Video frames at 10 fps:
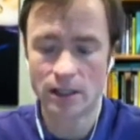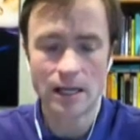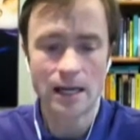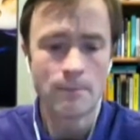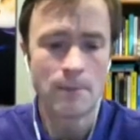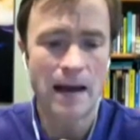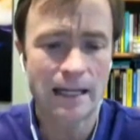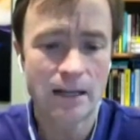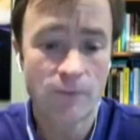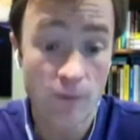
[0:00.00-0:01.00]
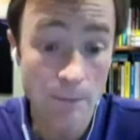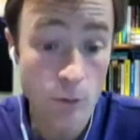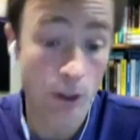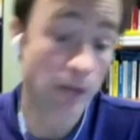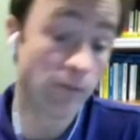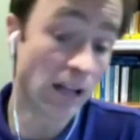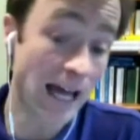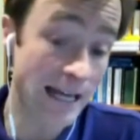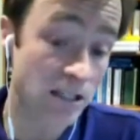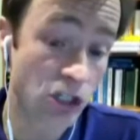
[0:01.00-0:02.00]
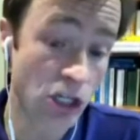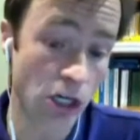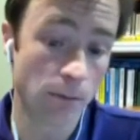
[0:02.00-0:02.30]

Back in February of last year,